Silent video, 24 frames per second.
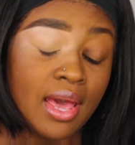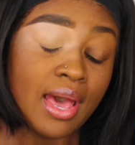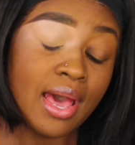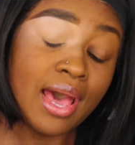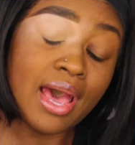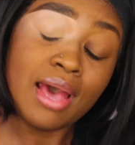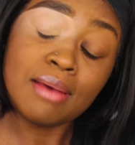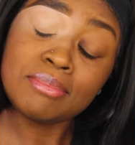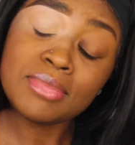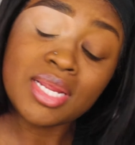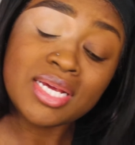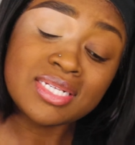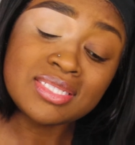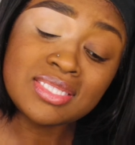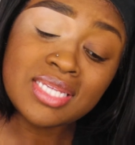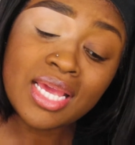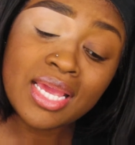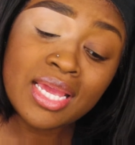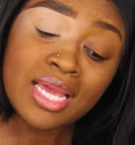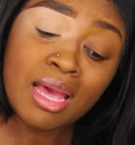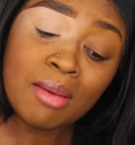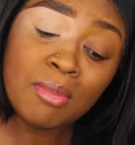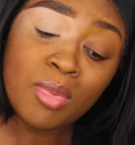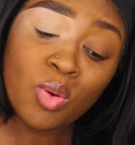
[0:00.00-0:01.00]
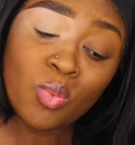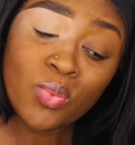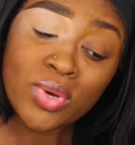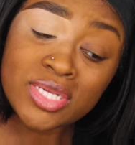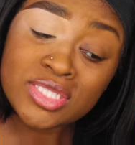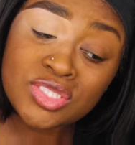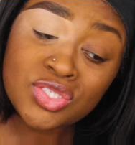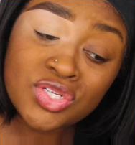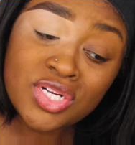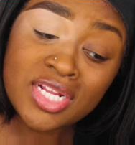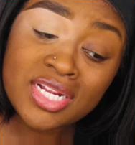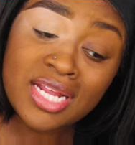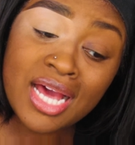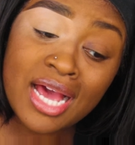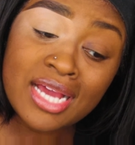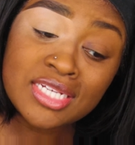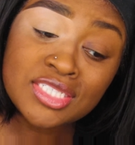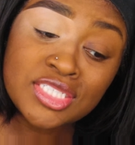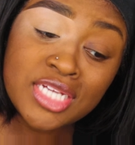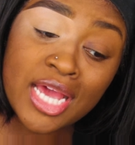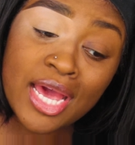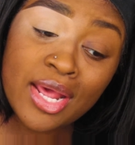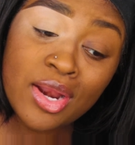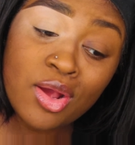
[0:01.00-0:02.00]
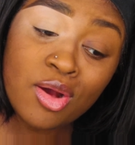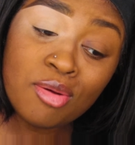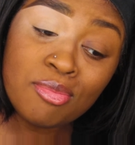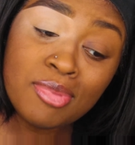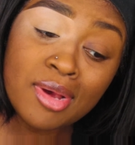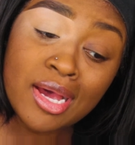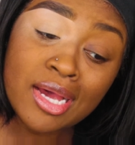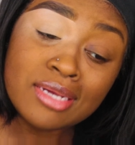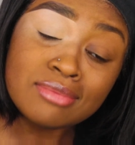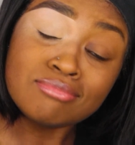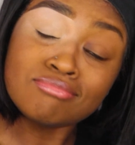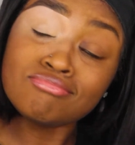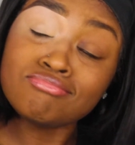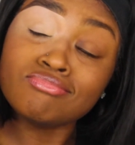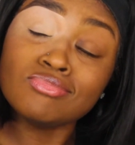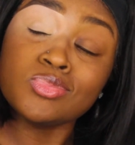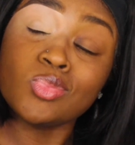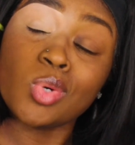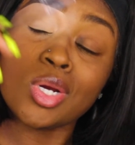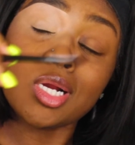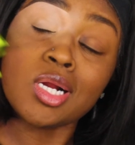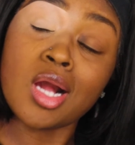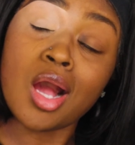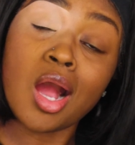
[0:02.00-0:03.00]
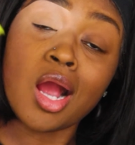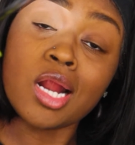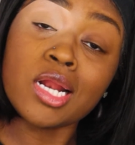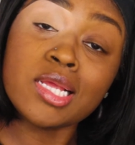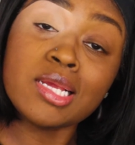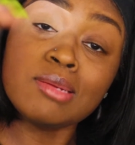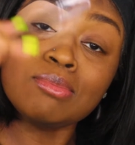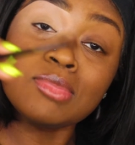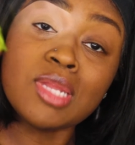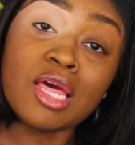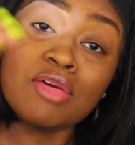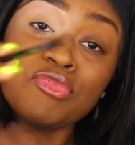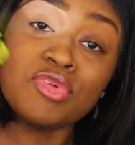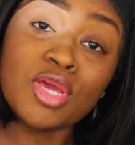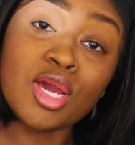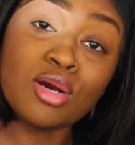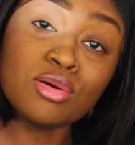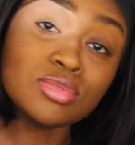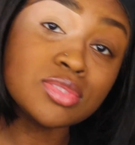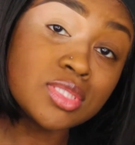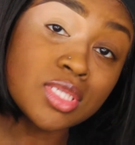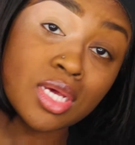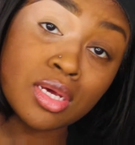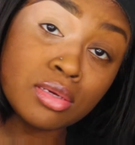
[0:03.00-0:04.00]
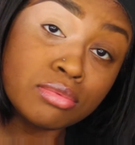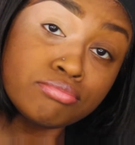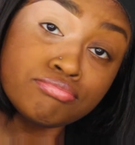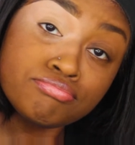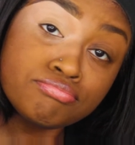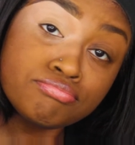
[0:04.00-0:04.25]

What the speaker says: I'm not saying I'm a wizard at eyeshadow, but Wingardium Leviosa.